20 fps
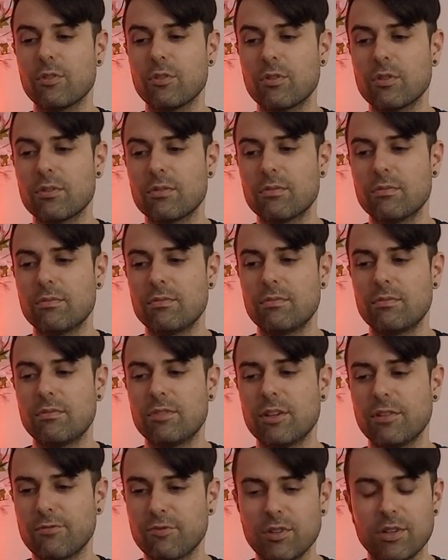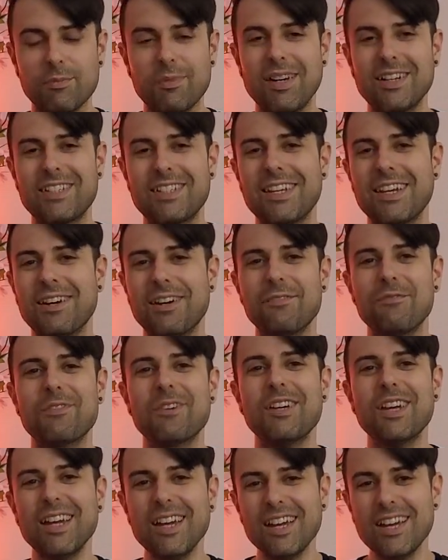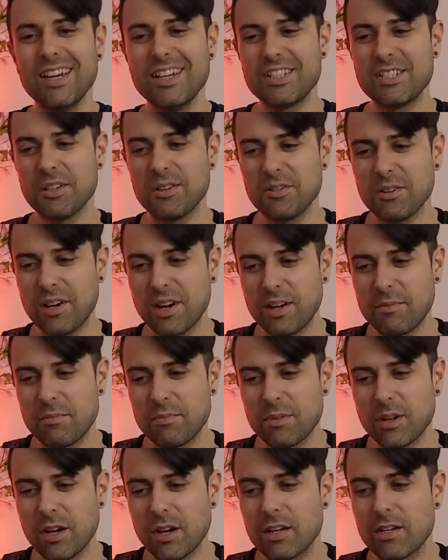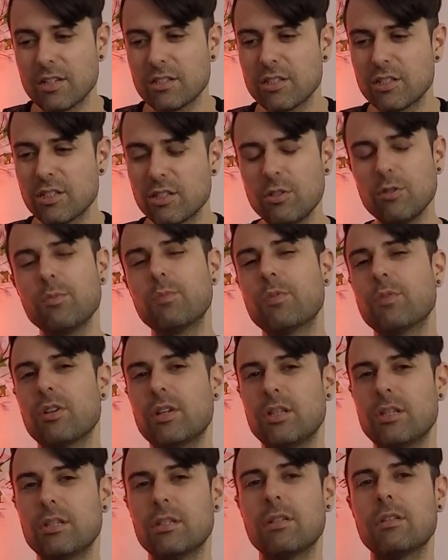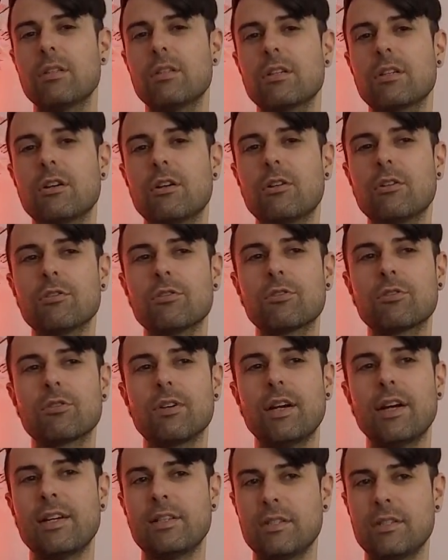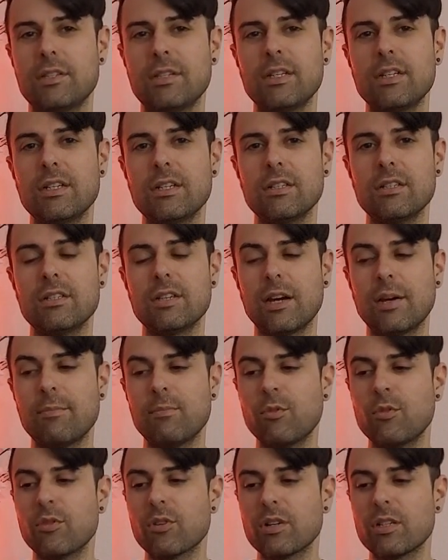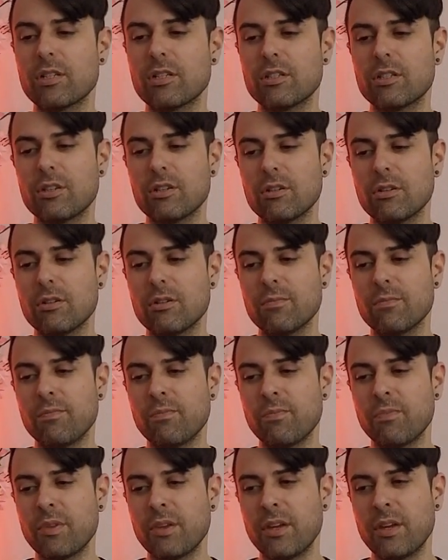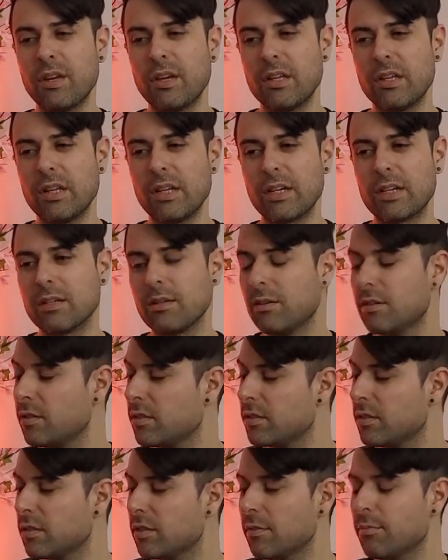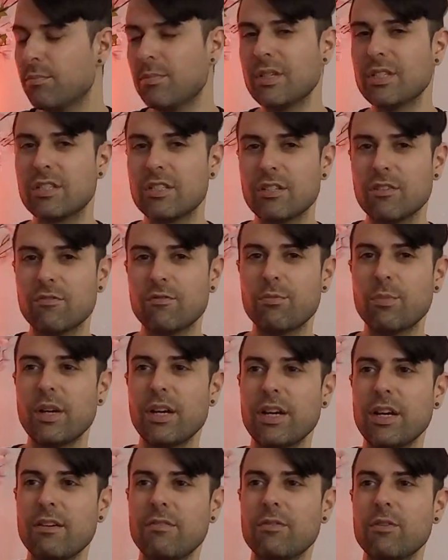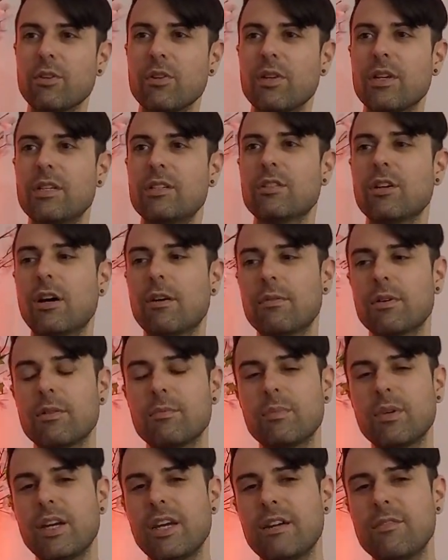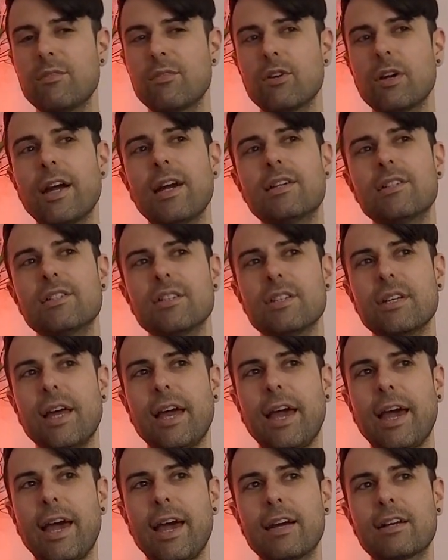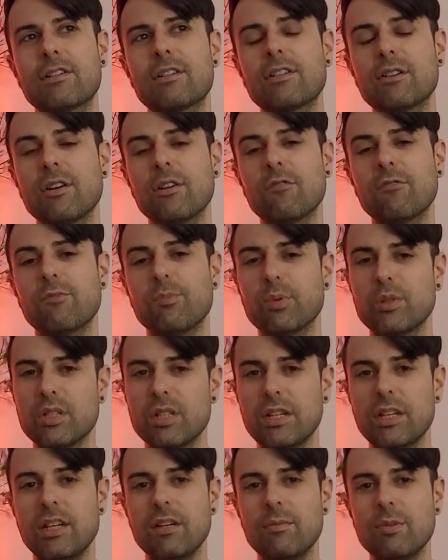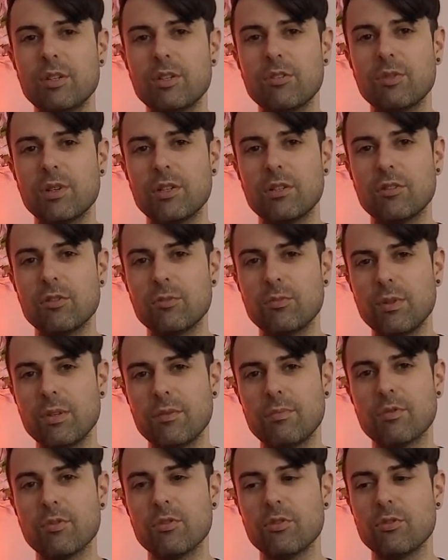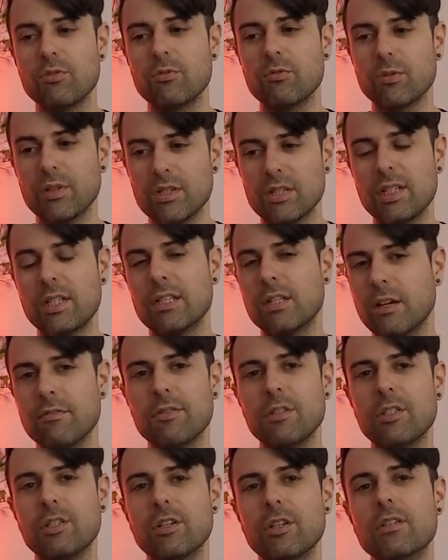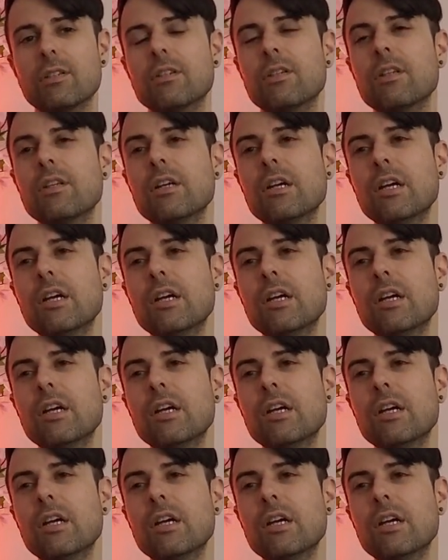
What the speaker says: or suffering myself. So I'm not super into the culture as it is. I'm more into like submissive behavior and dominant behavior as an act of play between two people who really love each other.